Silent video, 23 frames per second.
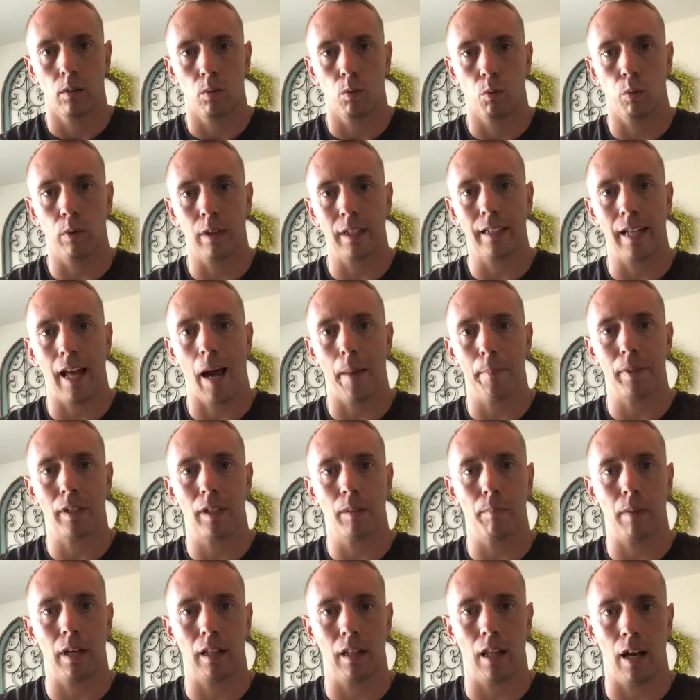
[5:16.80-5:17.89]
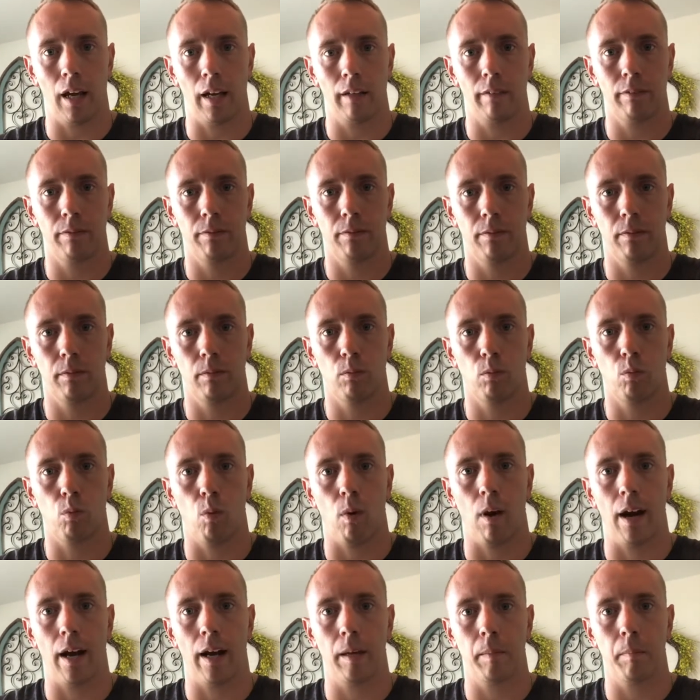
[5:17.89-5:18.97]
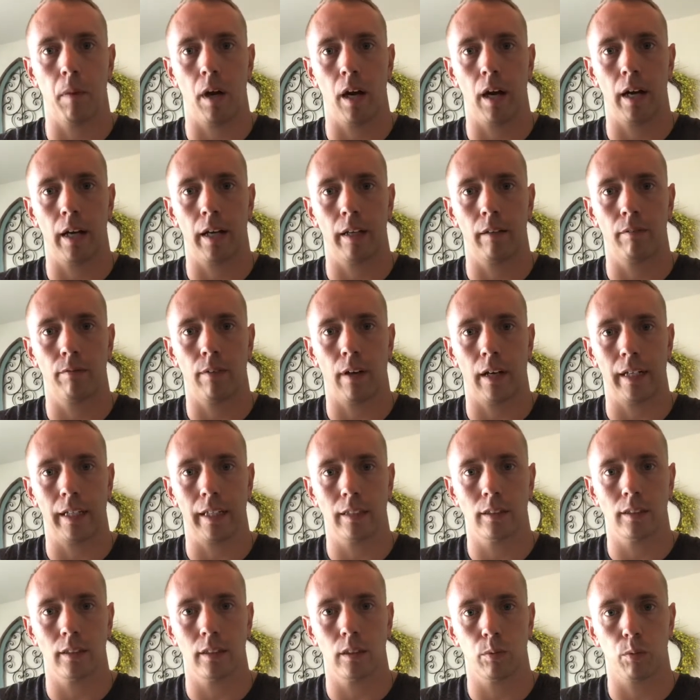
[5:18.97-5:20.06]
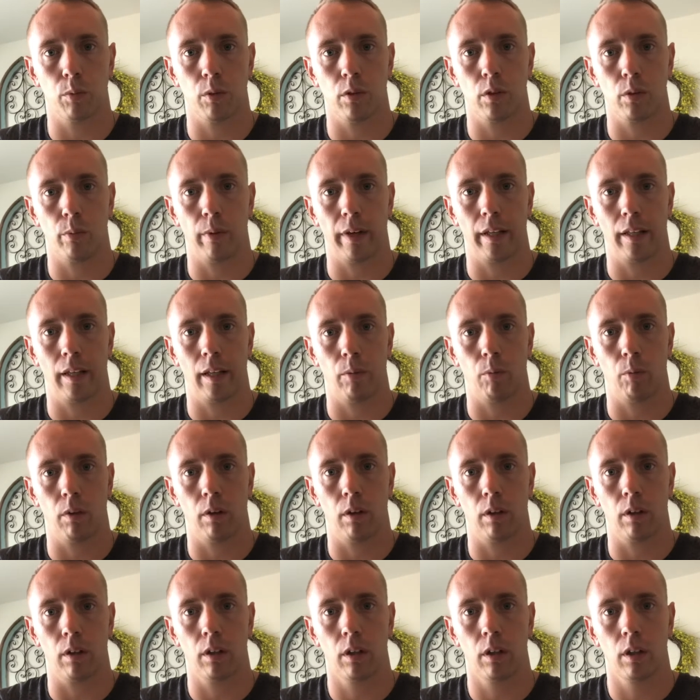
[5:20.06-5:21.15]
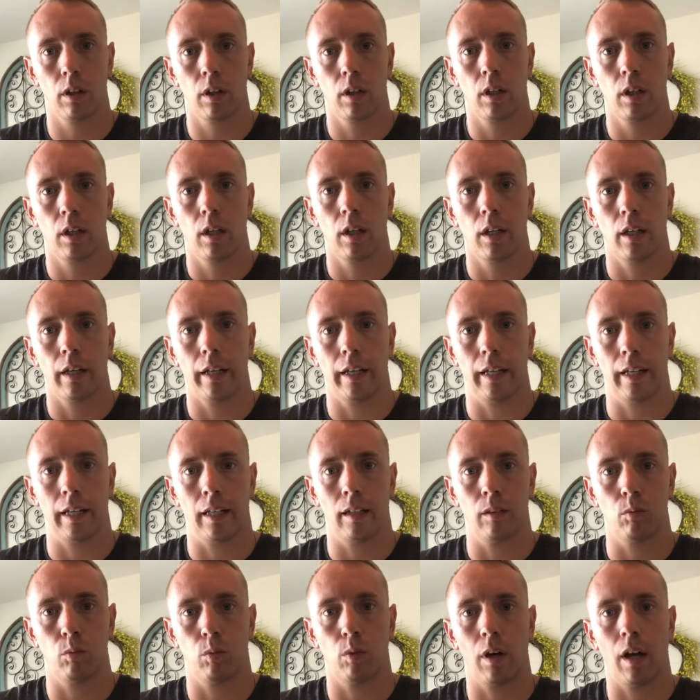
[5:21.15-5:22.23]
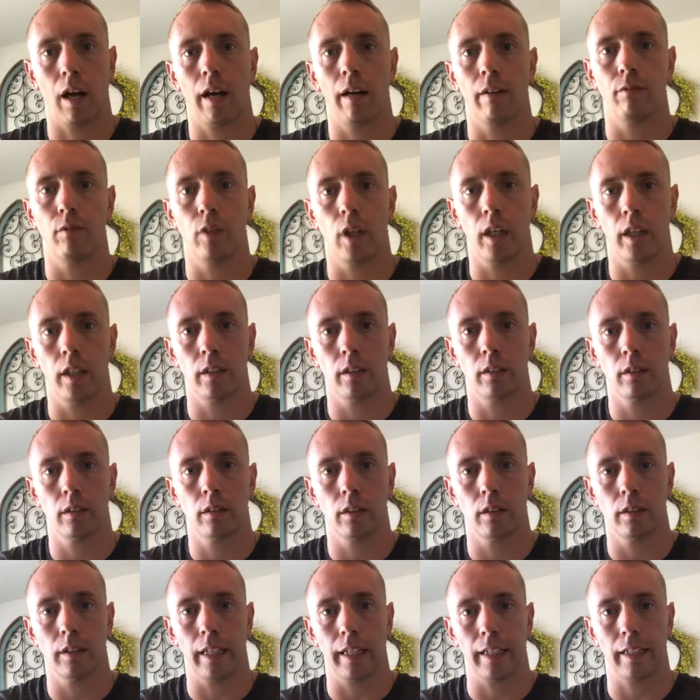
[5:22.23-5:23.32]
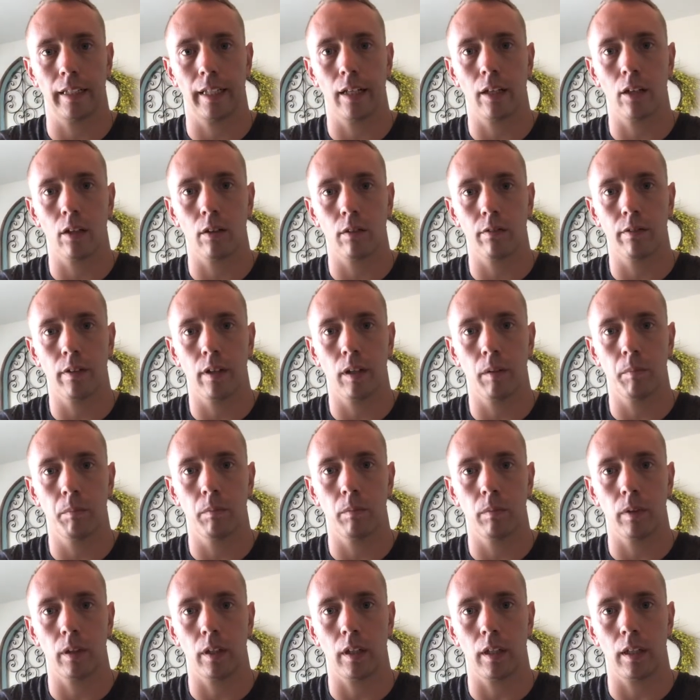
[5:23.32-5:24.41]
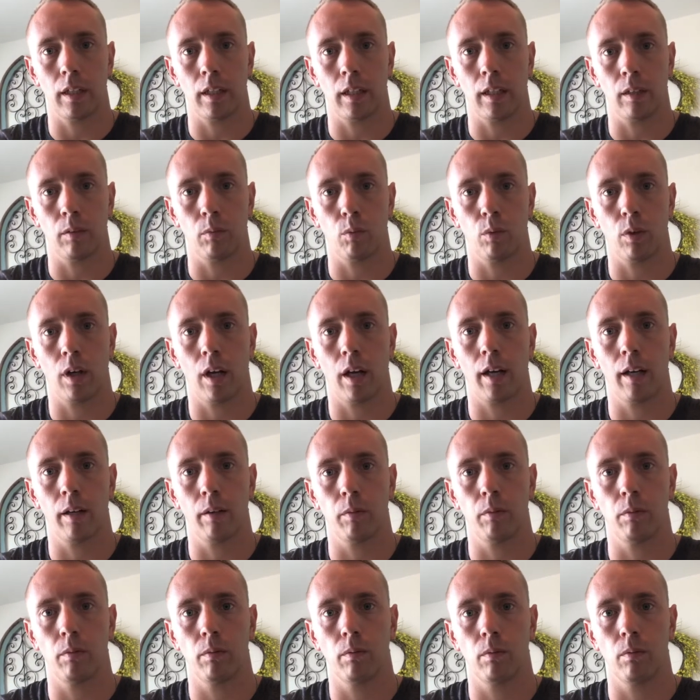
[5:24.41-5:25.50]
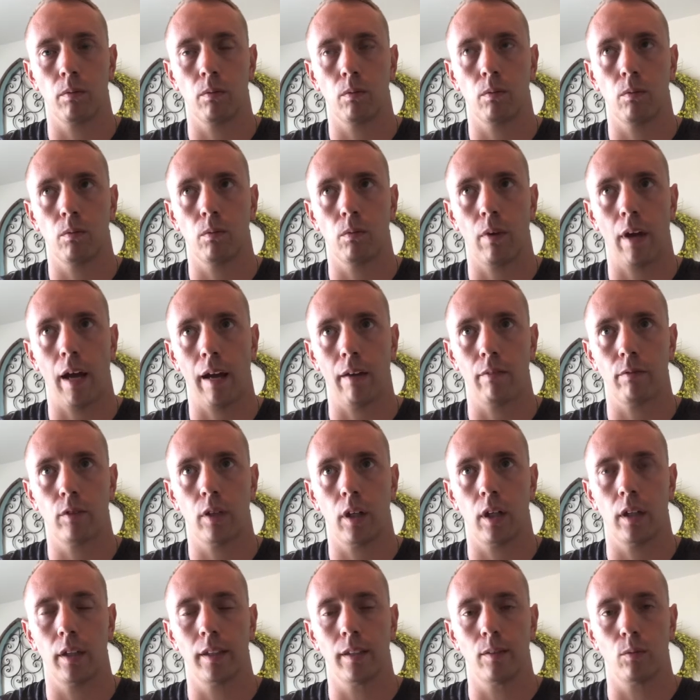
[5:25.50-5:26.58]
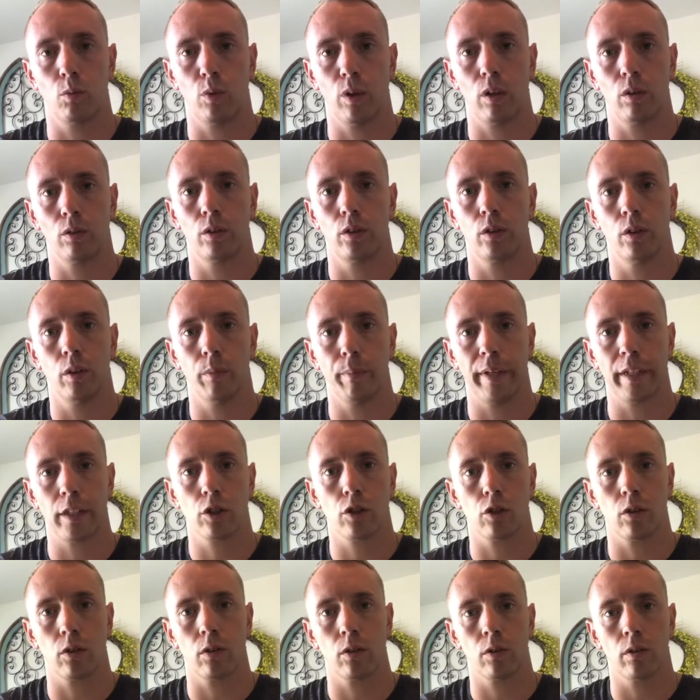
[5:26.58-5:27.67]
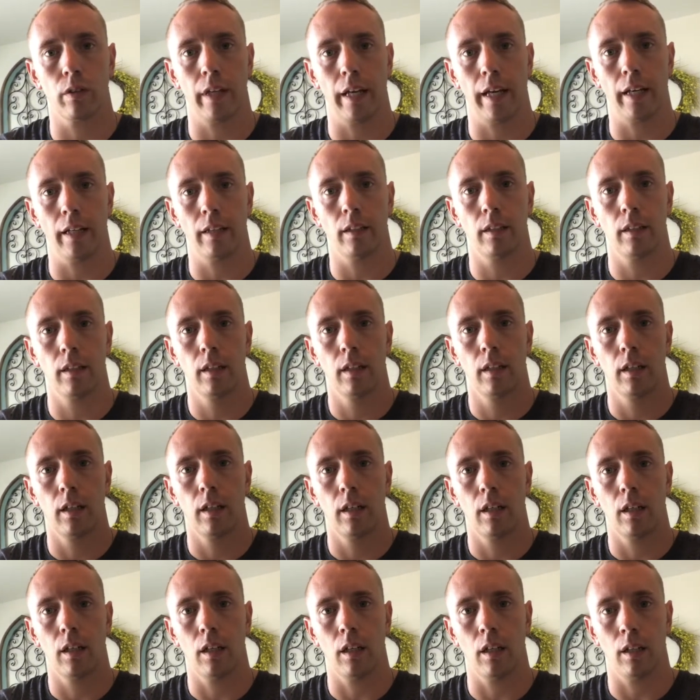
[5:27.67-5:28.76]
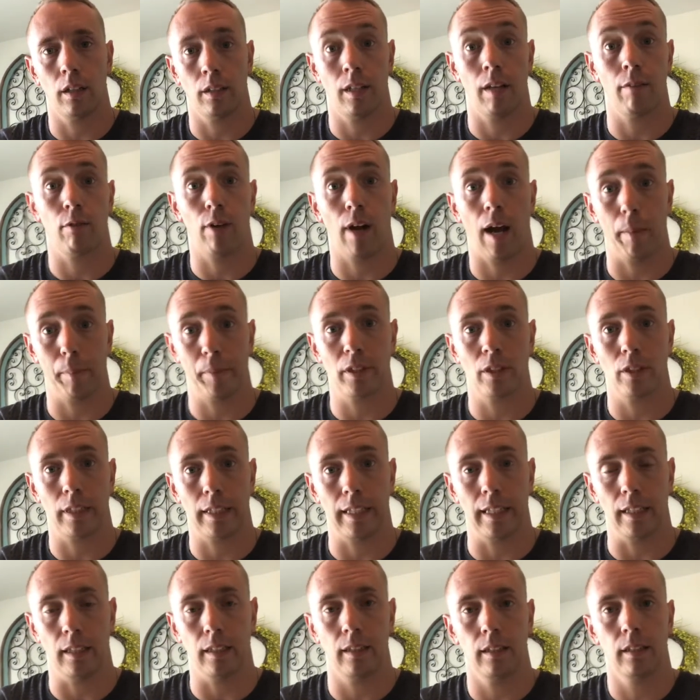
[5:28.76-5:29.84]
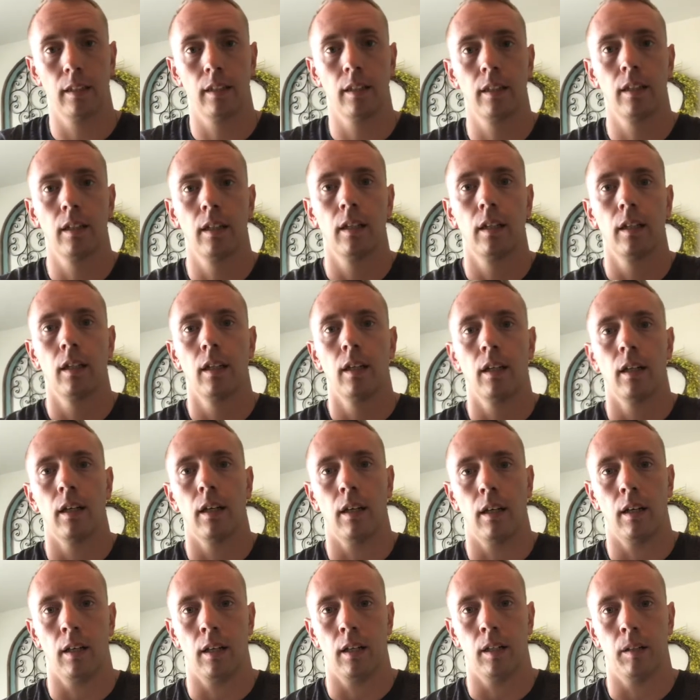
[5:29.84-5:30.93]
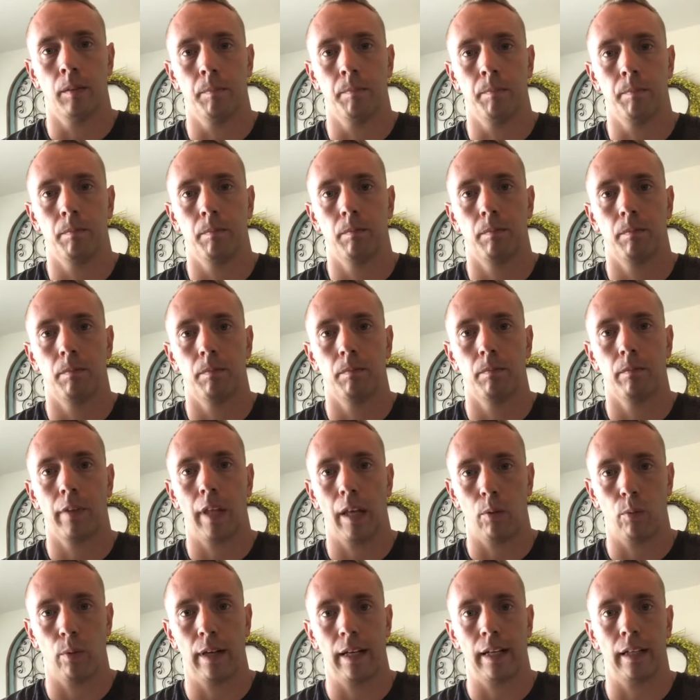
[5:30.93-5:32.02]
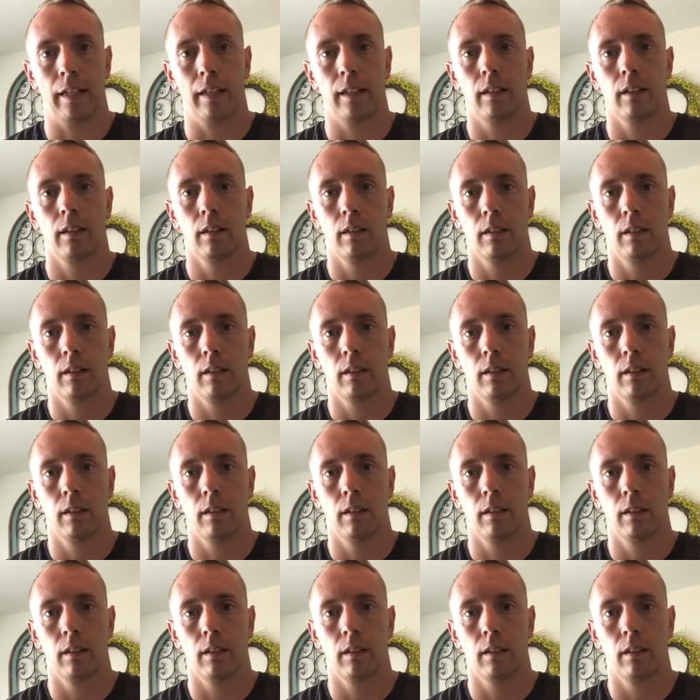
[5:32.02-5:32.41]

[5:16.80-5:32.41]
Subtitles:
what had happened in my life, why my finances were the way they were, and what I've done to take care of them, and what I have done and will do to make sure that it never happens again. That way,